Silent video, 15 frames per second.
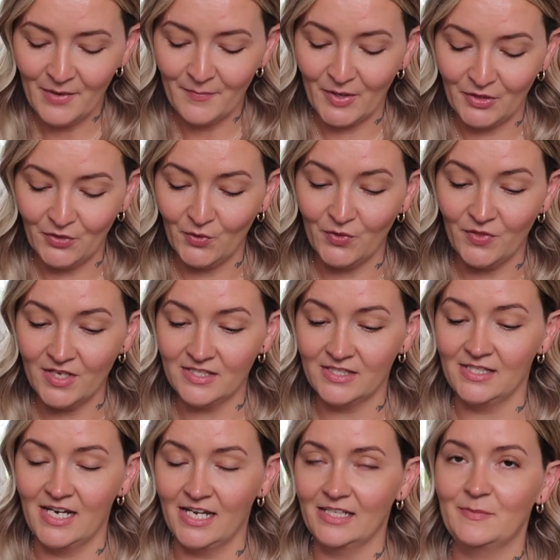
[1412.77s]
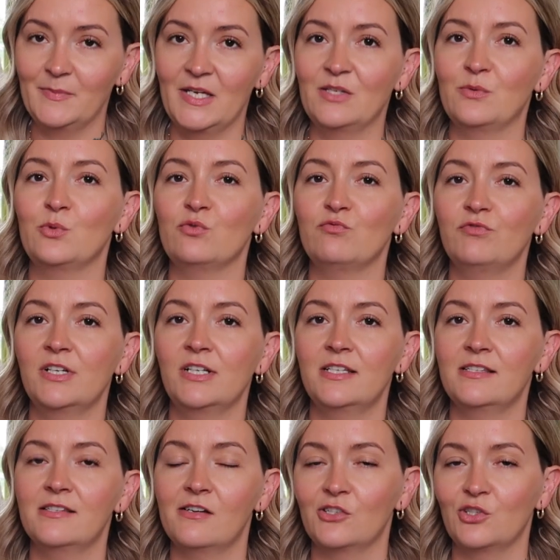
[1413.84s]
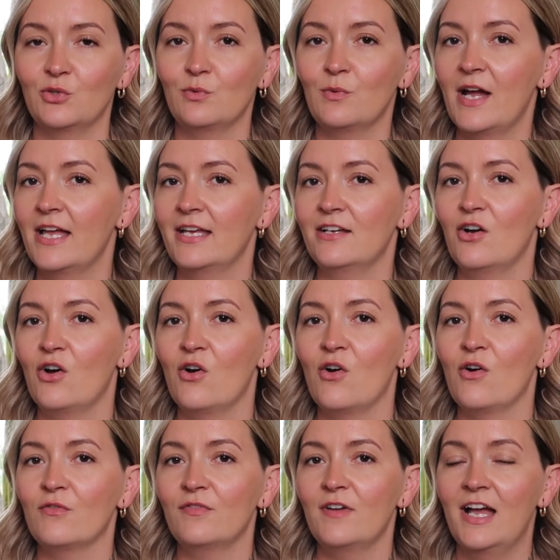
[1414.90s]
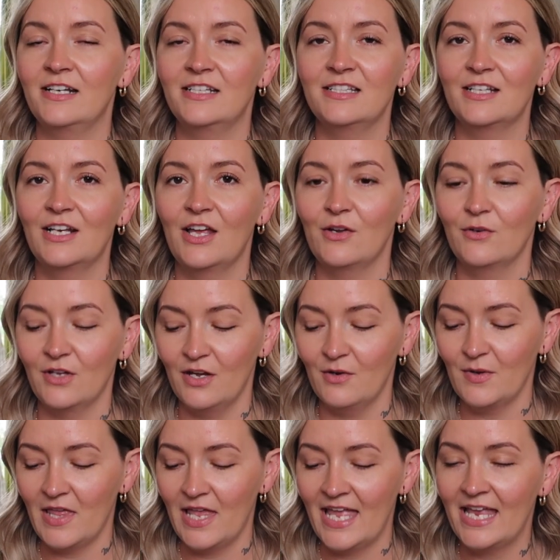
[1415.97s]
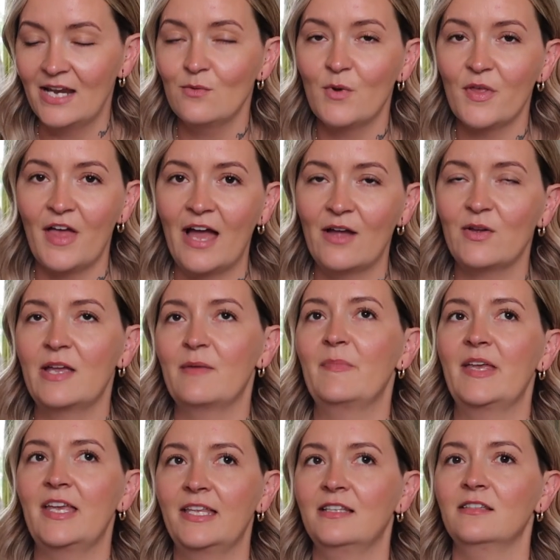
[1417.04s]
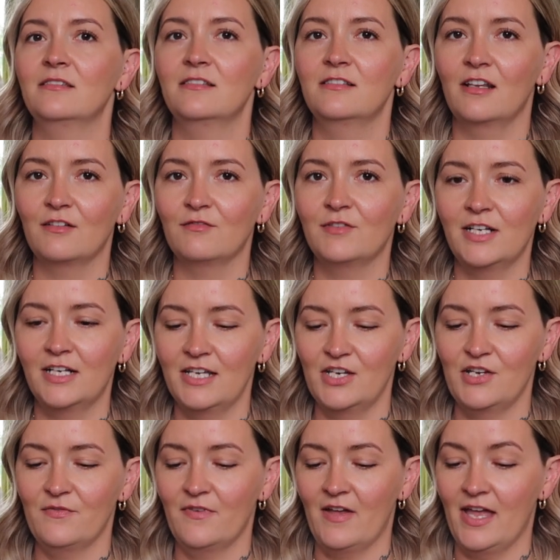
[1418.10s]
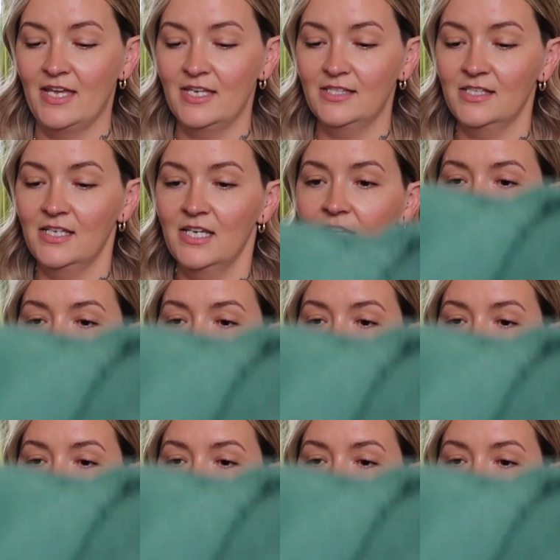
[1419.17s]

but I thought this next piece was a really subtle way of adding the logo in without it being like really in your face.